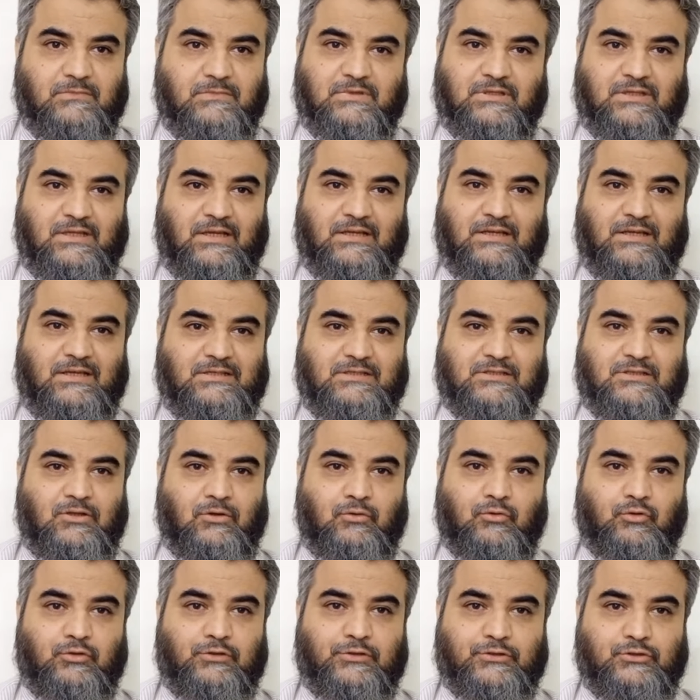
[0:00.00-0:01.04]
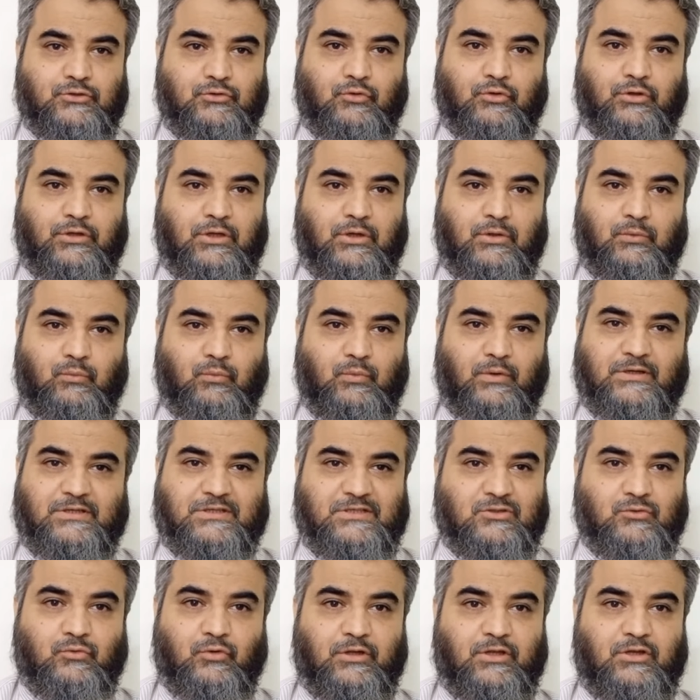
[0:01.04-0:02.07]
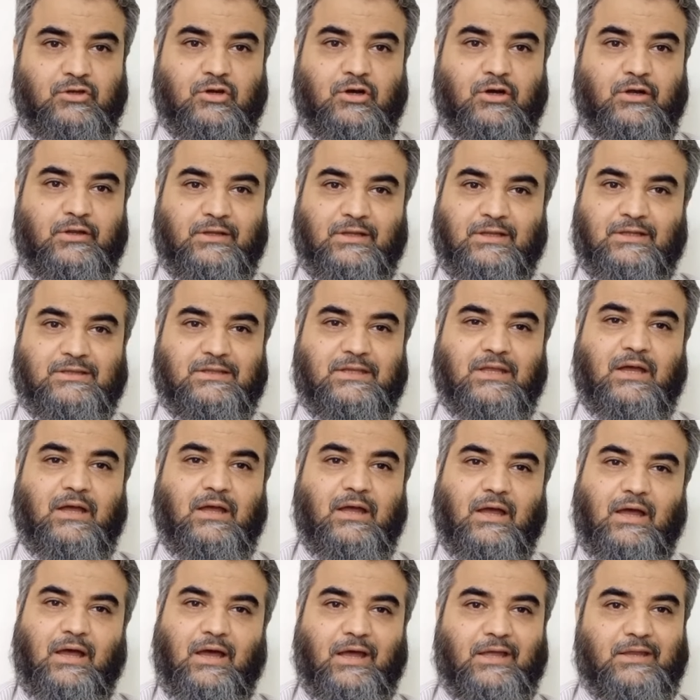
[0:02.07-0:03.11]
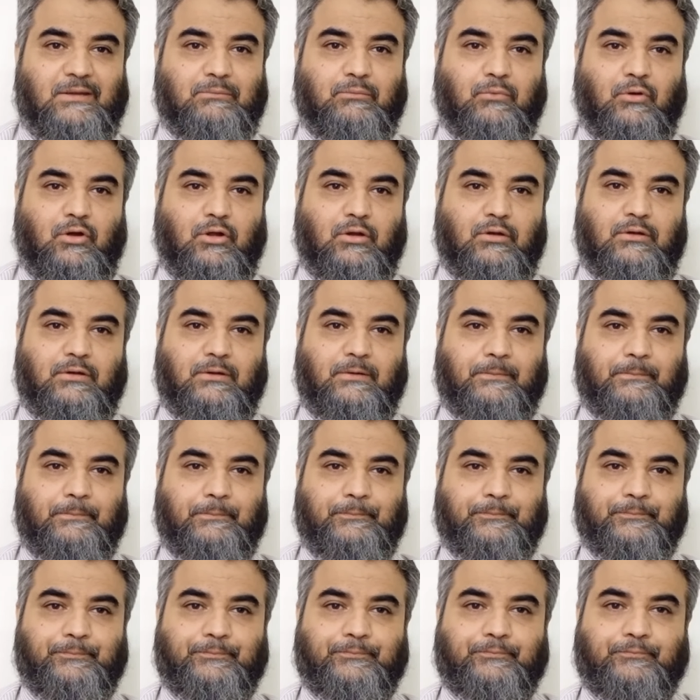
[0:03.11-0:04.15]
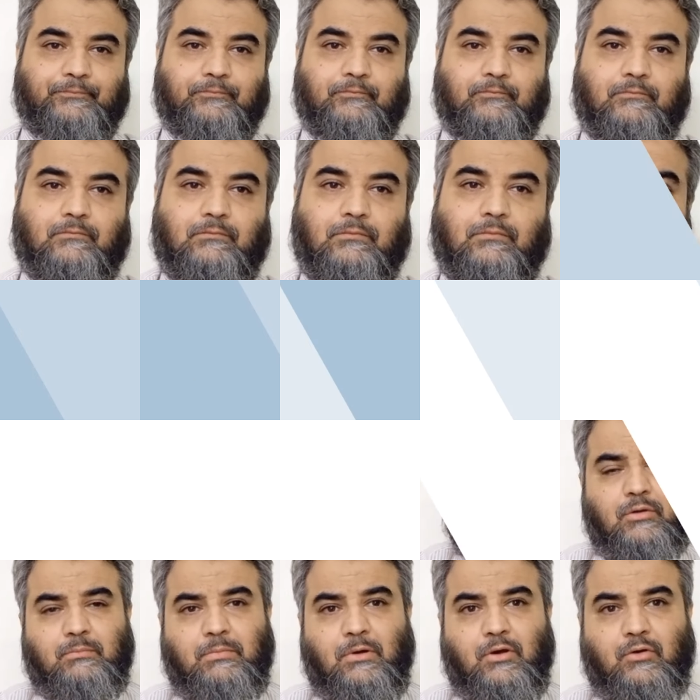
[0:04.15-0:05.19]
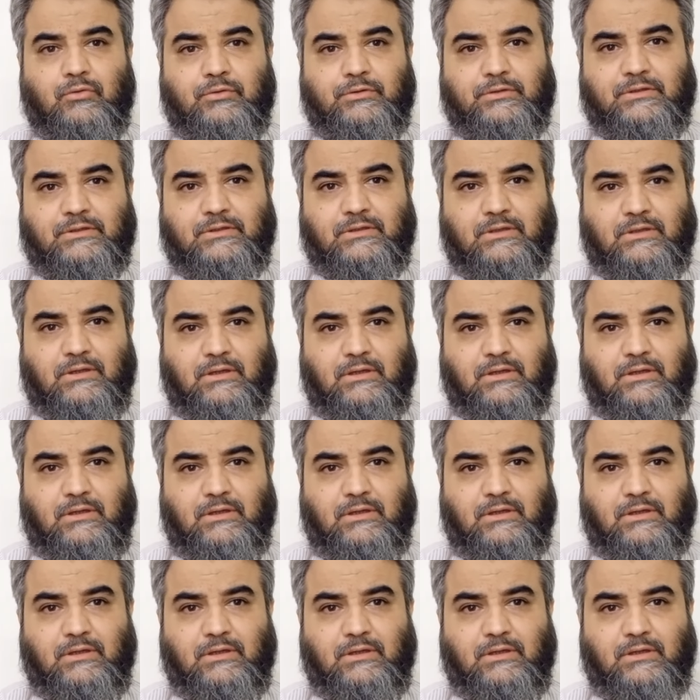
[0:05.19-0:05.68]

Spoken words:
tell us the whole story, what's going on in the eyeball. When we talk about